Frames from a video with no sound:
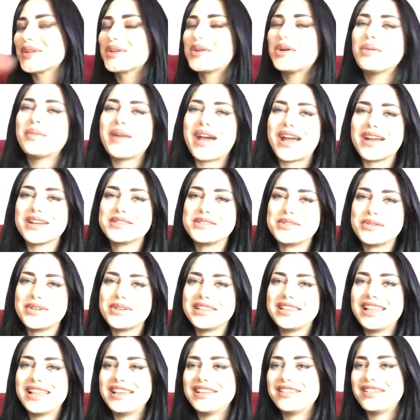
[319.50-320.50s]
go back to
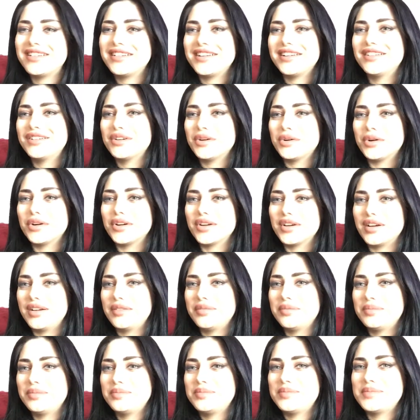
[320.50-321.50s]
it later or
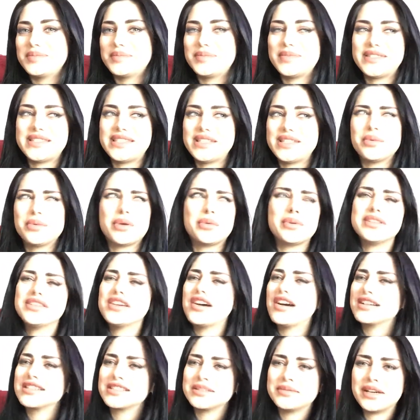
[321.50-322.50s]
see what we
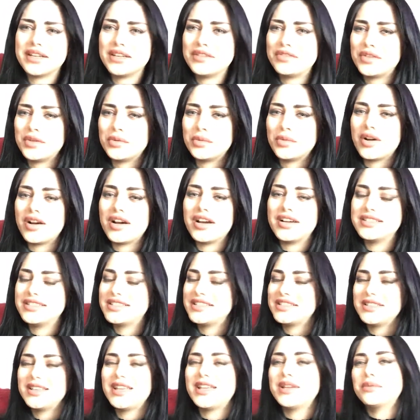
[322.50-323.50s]
talked about if you
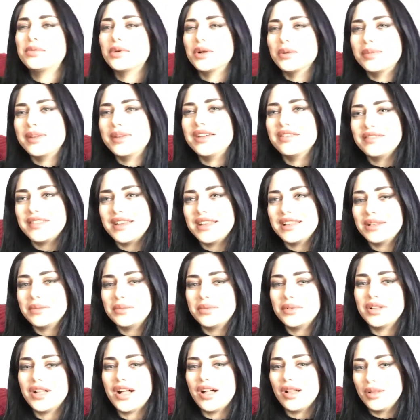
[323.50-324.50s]
want, it will be
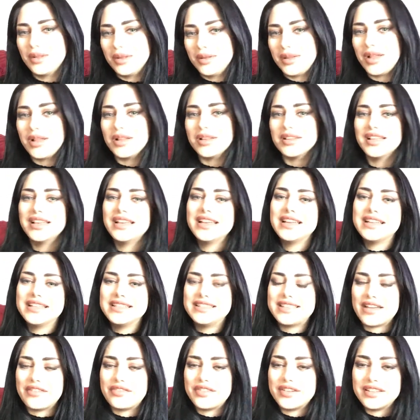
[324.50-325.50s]
available. I'll
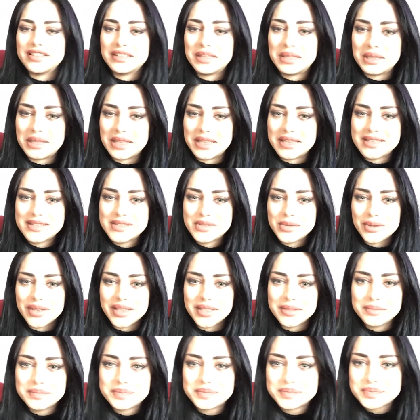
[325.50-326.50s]
definitely link to
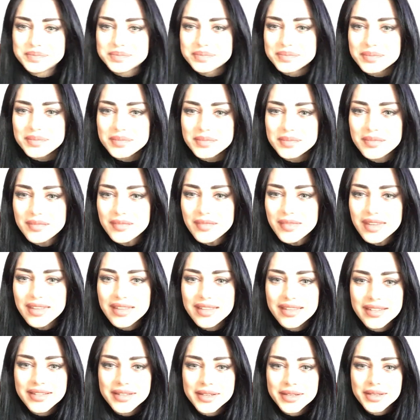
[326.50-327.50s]
it.
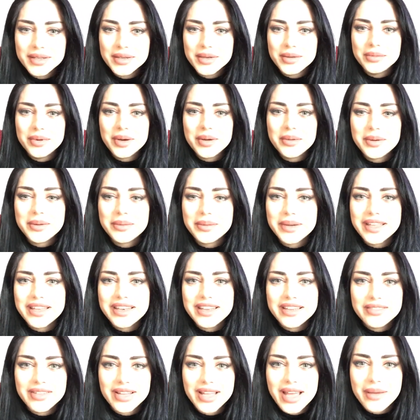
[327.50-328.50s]
What
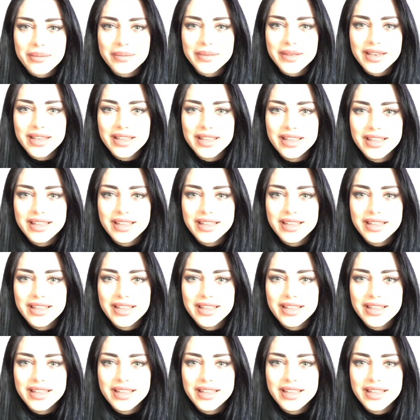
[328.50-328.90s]
happened?